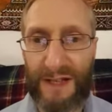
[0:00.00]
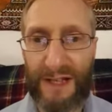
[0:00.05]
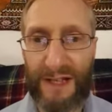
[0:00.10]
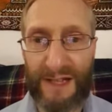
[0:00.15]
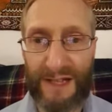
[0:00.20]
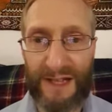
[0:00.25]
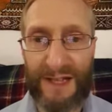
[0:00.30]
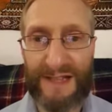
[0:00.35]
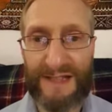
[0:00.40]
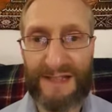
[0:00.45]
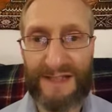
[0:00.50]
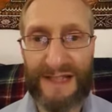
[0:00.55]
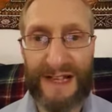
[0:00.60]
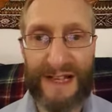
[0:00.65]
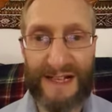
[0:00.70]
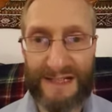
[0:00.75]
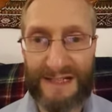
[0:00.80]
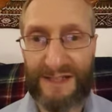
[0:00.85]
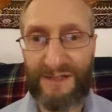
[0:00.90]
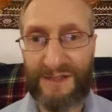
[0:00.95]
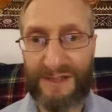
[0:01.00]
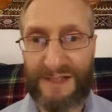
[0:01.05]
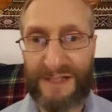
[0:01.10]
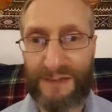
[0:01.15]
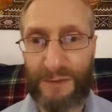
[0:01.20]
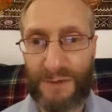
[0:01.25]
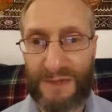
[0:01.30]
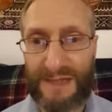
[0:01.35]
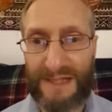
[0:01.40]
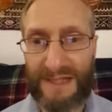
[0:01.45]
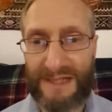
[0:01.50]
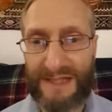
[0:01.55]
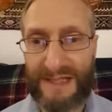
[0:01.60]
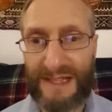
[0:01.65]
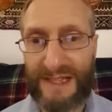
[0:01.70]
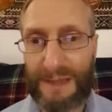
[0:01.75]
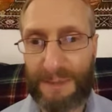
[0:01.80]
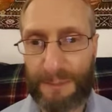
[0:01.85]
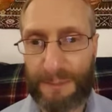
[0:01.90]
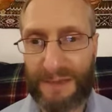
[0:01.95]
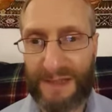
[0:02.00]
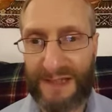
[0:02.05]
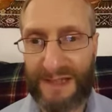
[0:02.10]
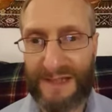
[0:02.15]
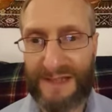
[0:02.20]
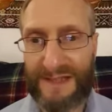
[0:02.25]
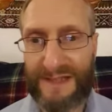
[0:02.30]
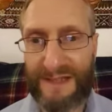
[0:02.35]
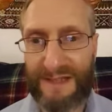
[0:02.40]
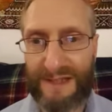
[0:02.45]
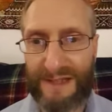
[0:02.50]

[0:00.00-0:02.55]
unless that activity has taken place